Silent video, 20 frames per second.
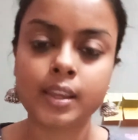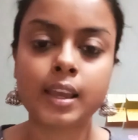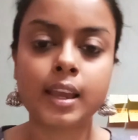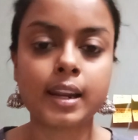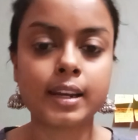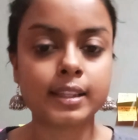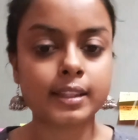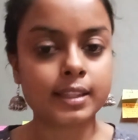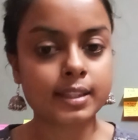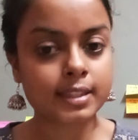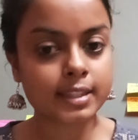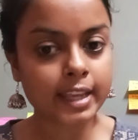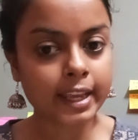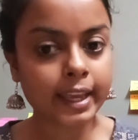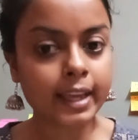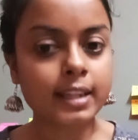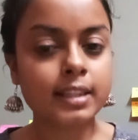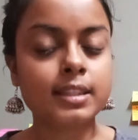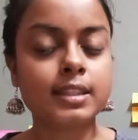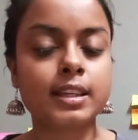And in the
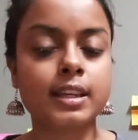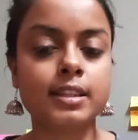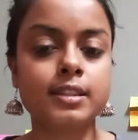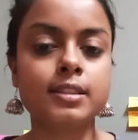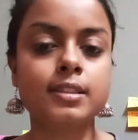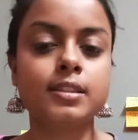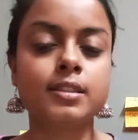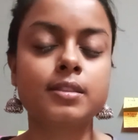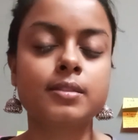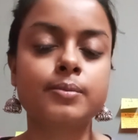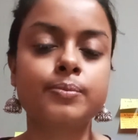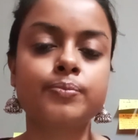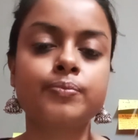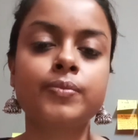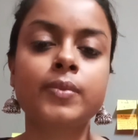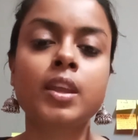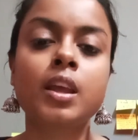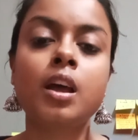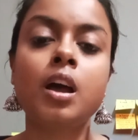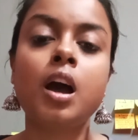second sense,
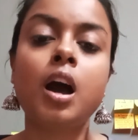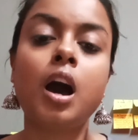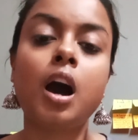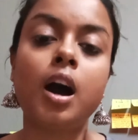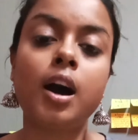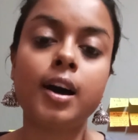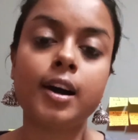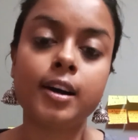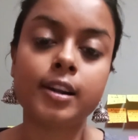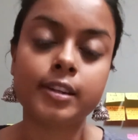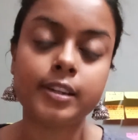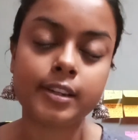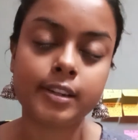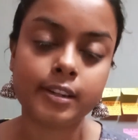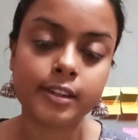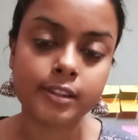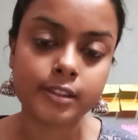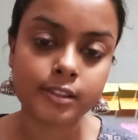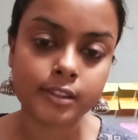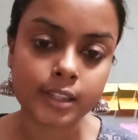a
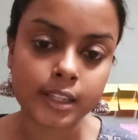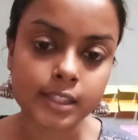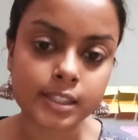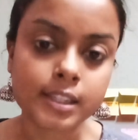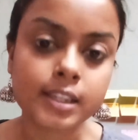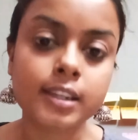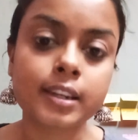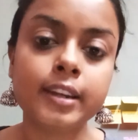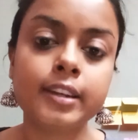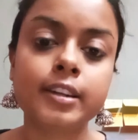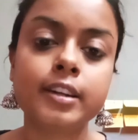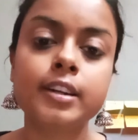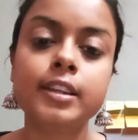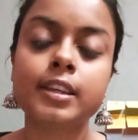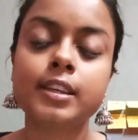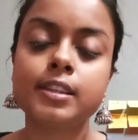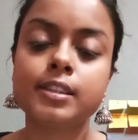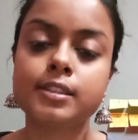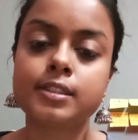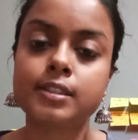designator
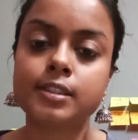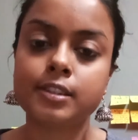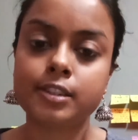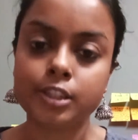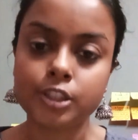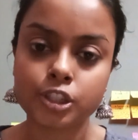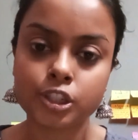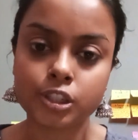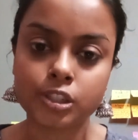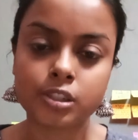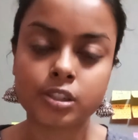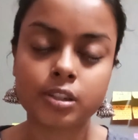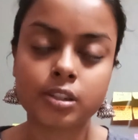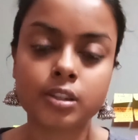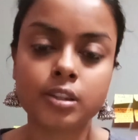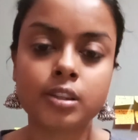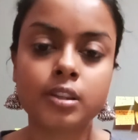is rigid